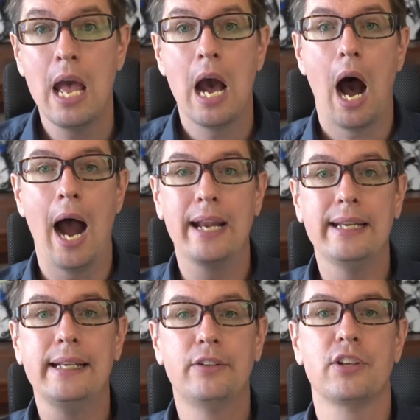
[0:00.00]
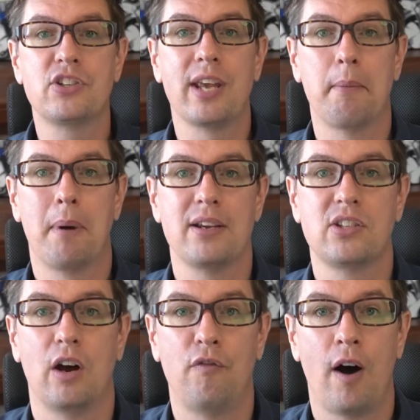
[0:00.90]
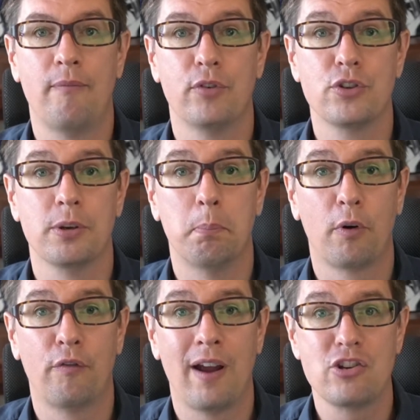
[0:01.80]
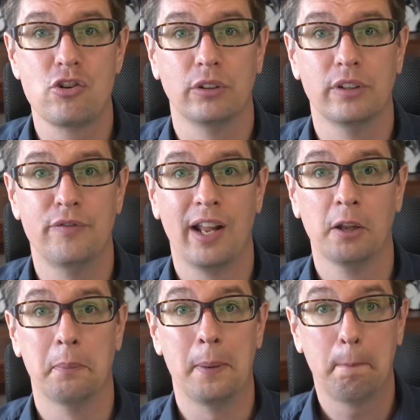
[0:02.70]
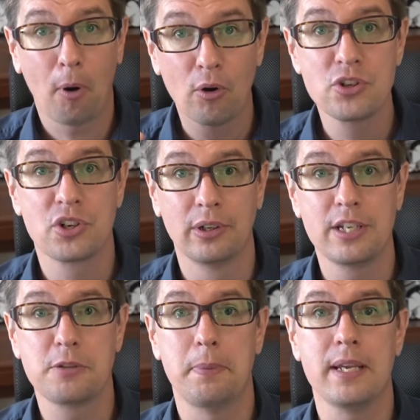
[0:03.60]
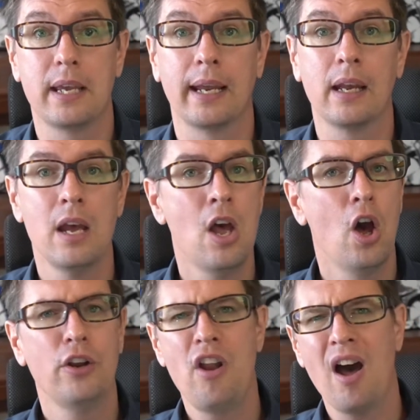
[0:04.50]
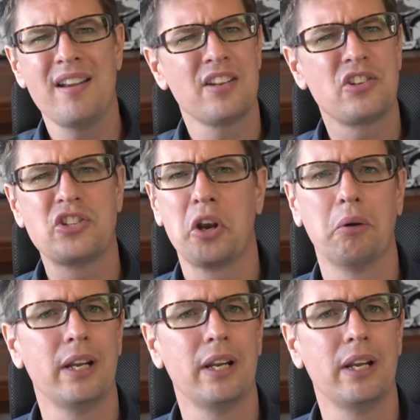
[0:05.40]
I needed to set myself up for some professional development, personally speaking, not necessarily